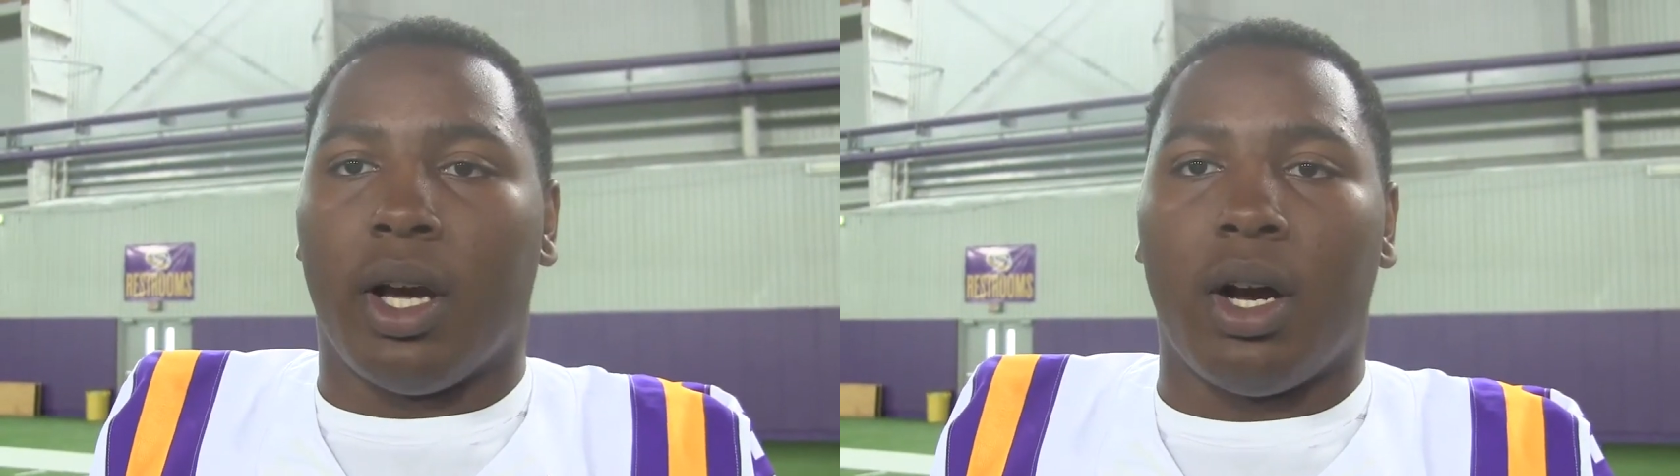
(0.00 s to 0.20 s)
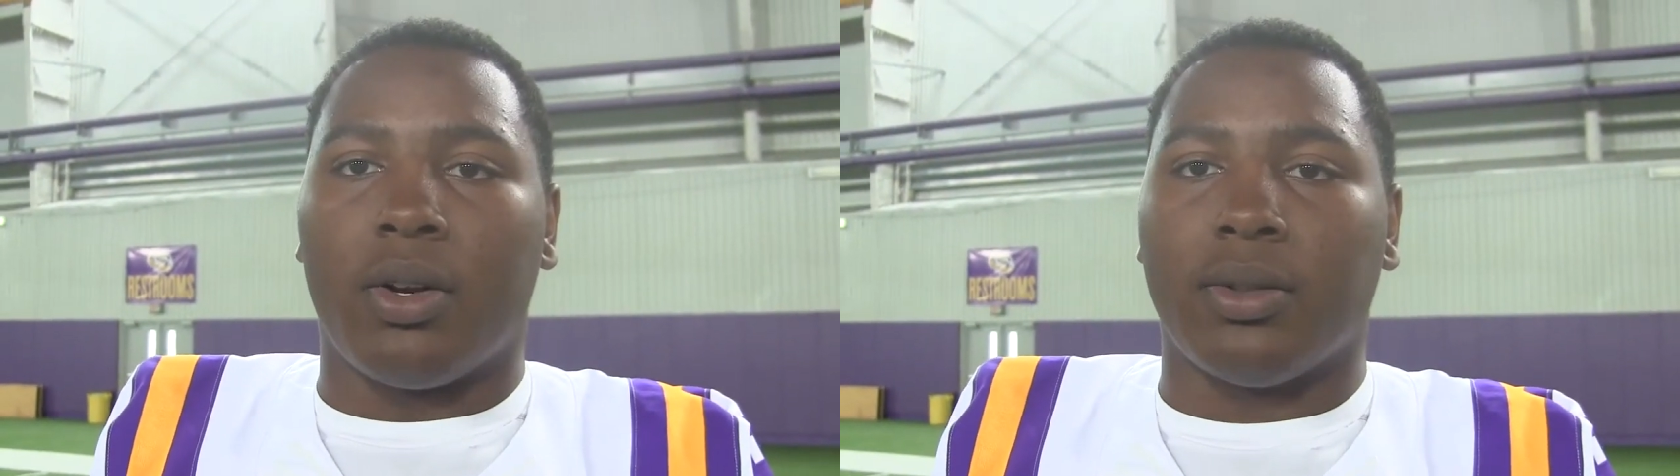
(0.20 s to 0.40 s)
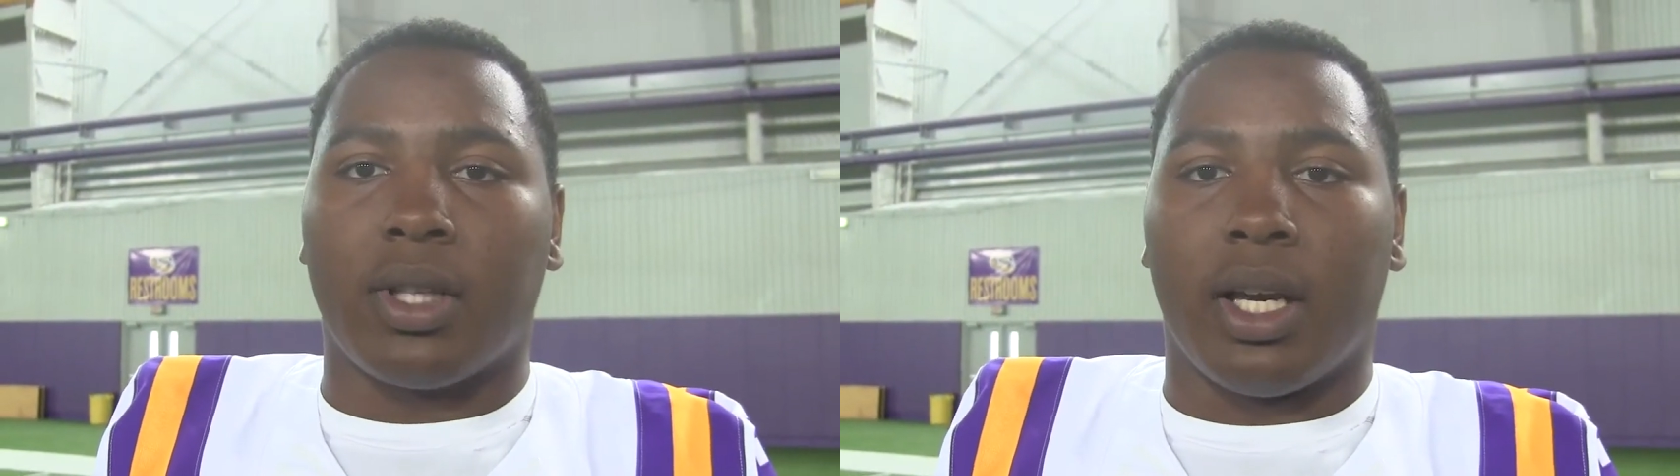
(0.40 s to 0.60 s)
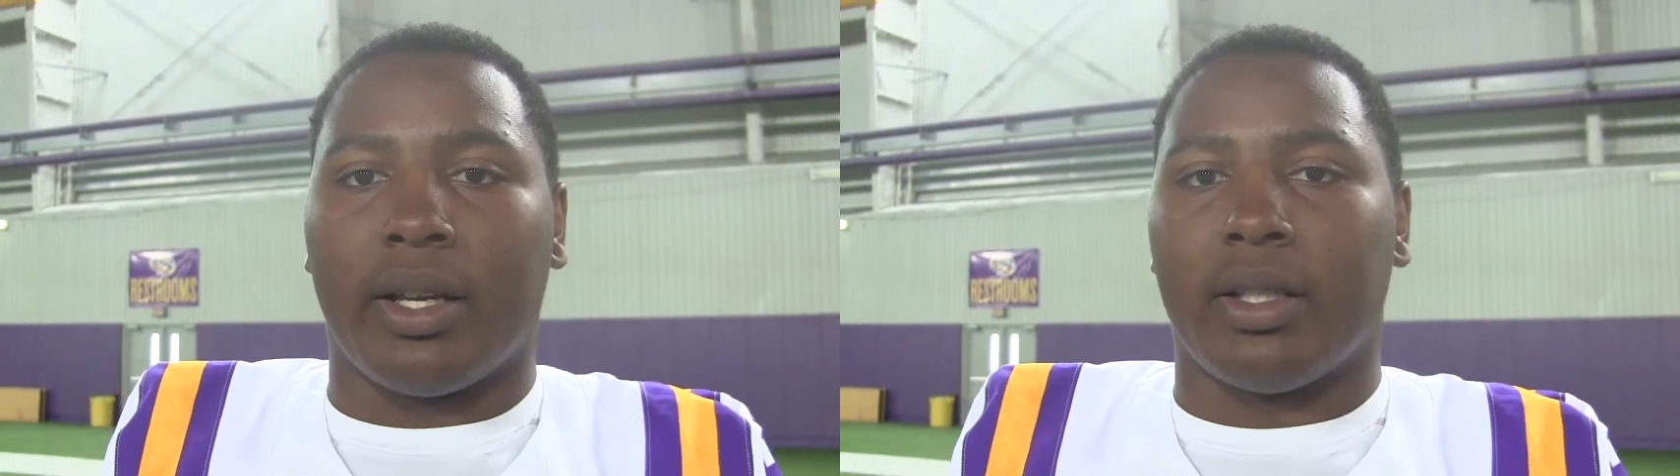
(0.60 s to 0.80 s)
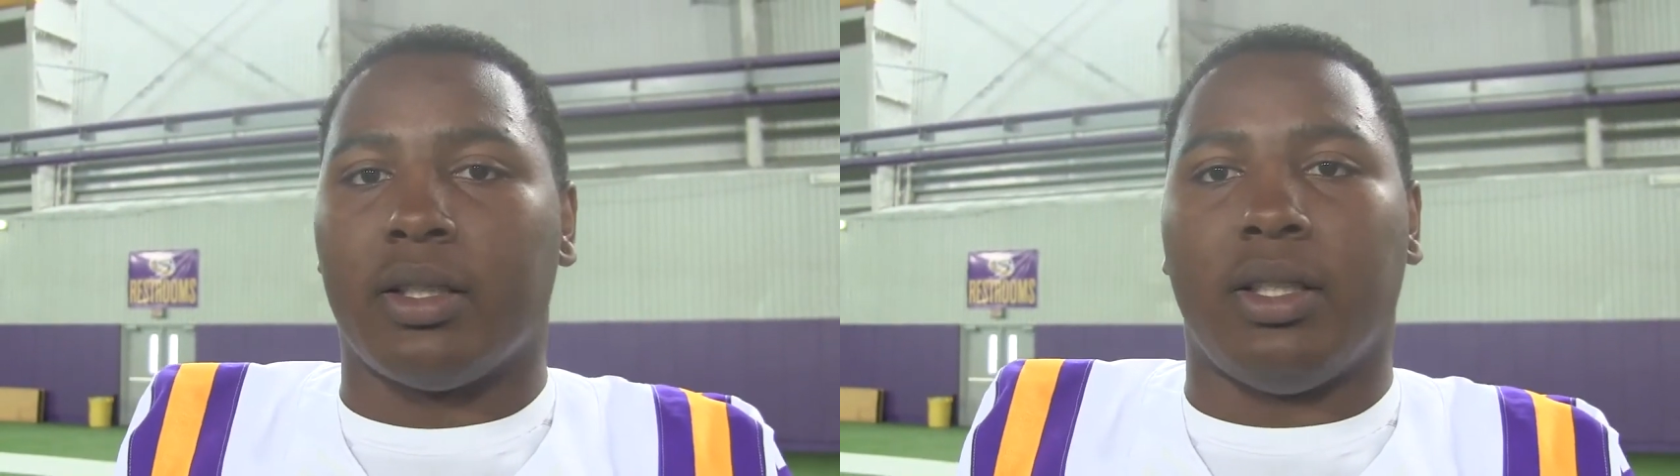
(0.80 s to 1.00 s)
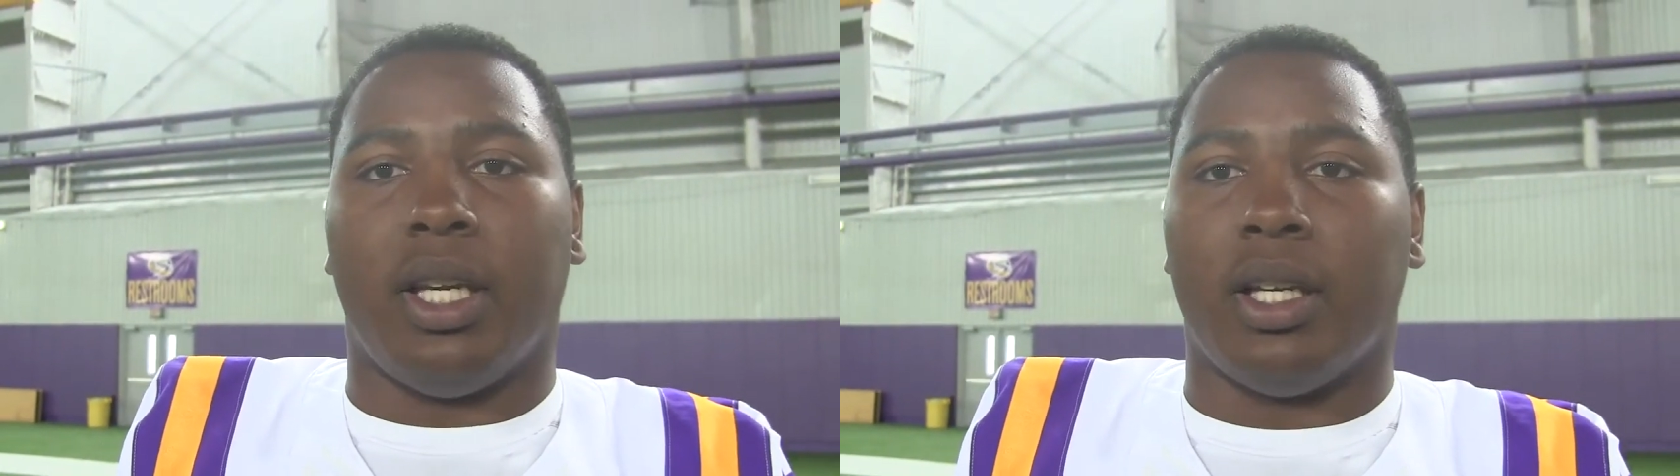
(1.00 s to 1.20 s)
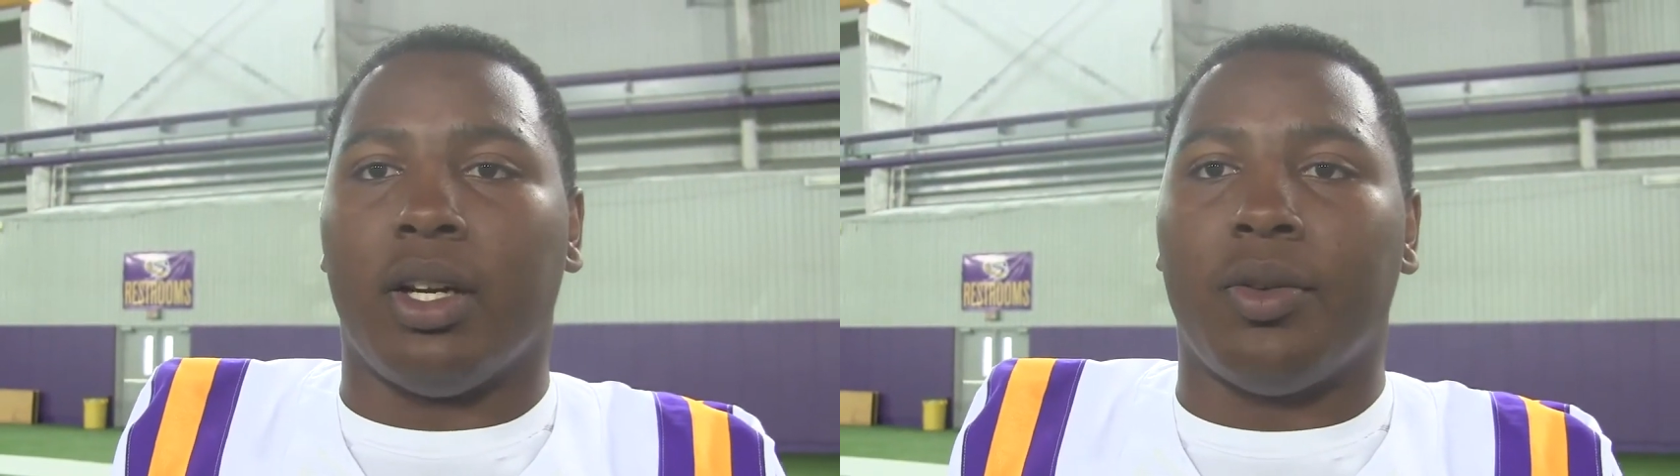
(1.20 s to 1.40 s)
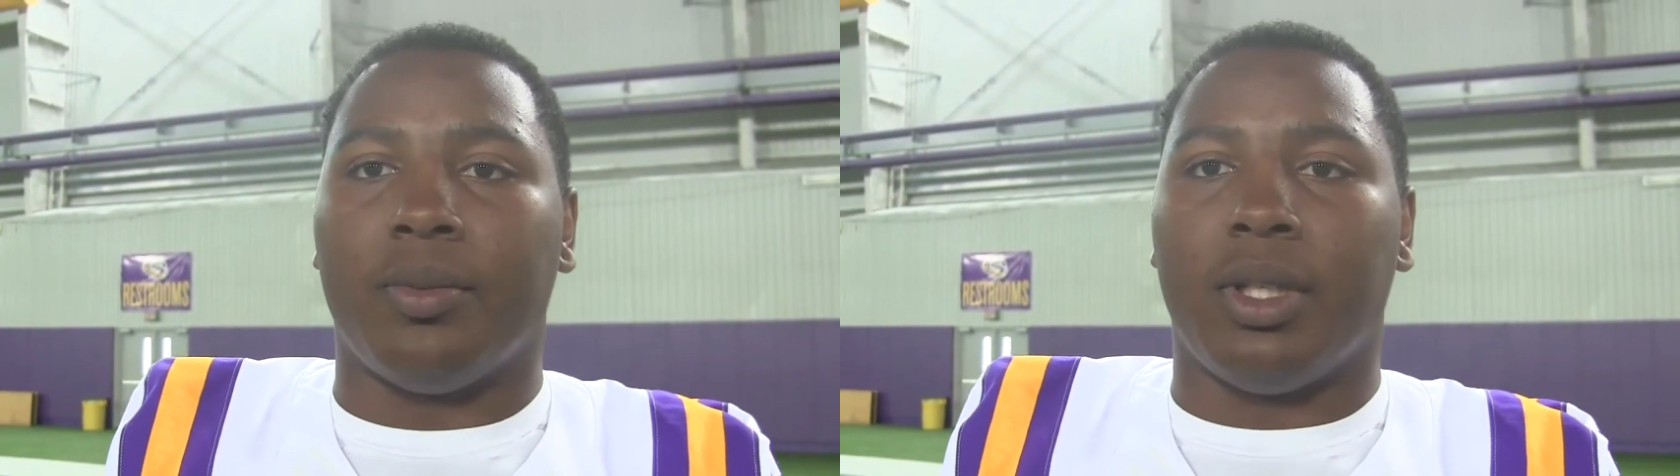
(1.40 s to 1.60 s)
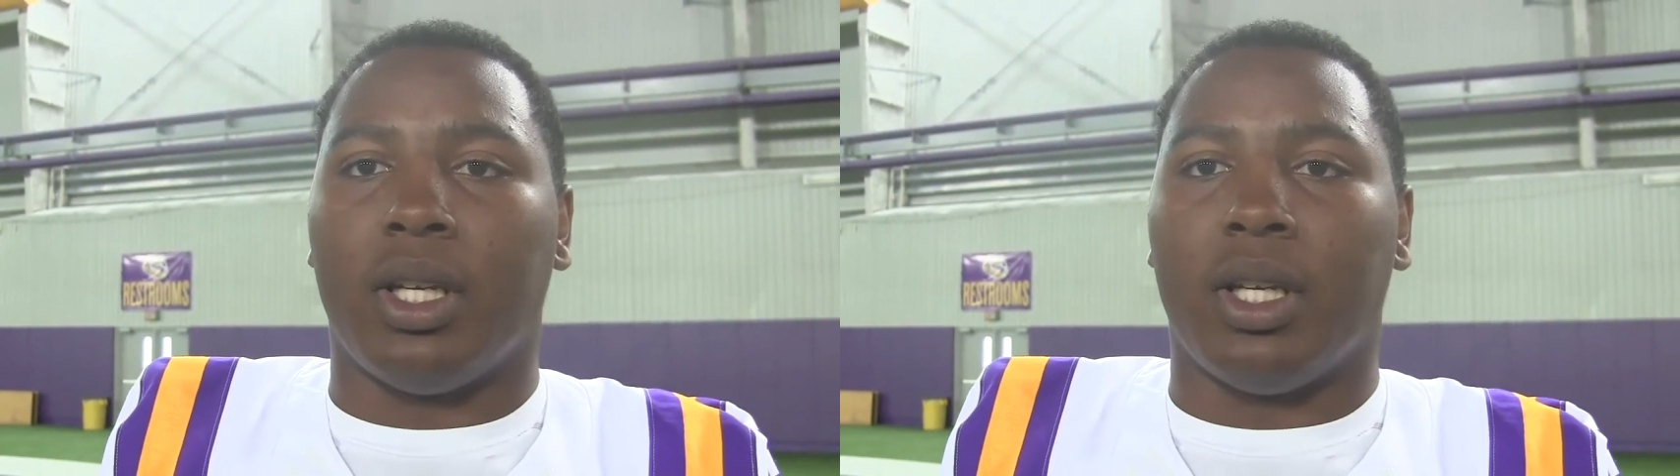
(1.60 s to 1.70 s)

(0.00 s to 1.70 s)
all those guys is getting on me.